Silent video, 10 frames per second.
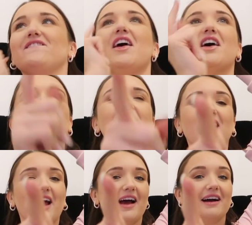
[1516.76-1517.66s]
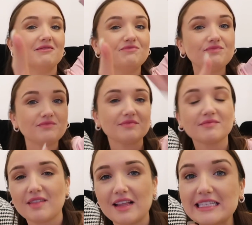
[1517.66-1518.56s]
Fuck yeah.
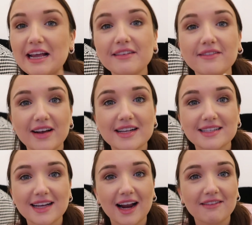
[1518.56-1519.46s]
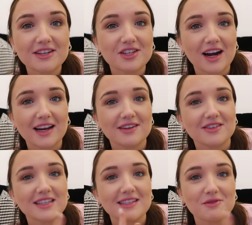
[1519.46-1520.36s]
The 10,000 calorie
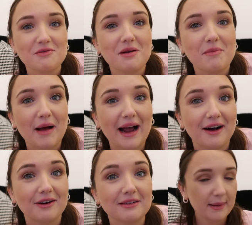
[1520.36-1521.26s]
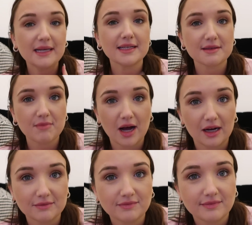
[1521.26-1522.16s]
challenge is all about being
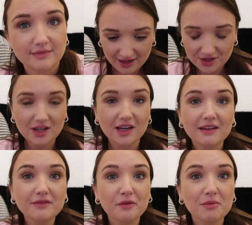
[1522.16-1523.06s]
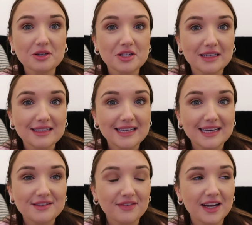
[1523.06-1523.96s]
smart. Thank you for watching
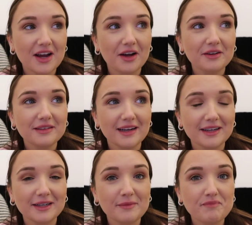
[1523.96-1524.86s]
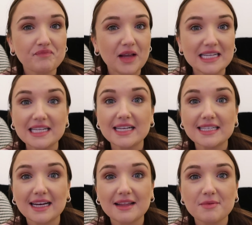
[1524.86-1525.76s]
today's video. As I
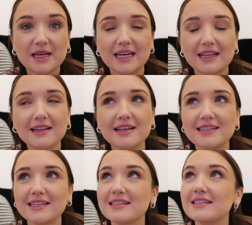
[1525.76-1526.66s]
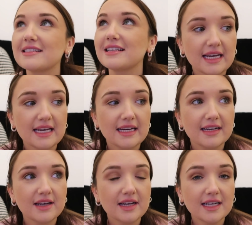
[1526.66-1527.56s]
said at the beginning, this is in